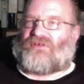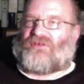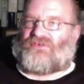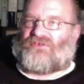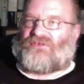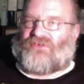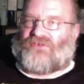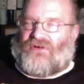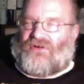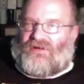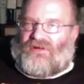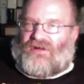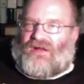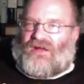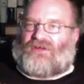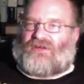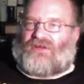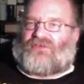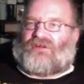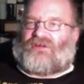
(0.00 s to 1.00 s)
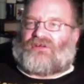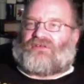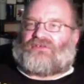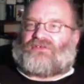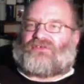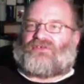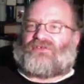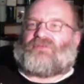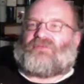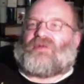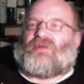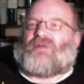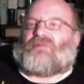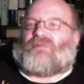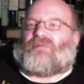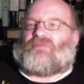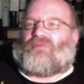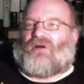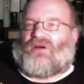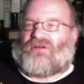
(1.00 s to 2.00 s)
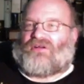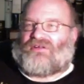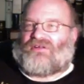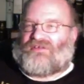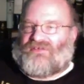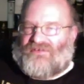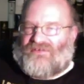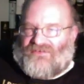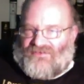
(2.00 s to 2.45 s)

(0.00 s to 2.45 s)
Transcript: and Geriatric. Do you remember Martin?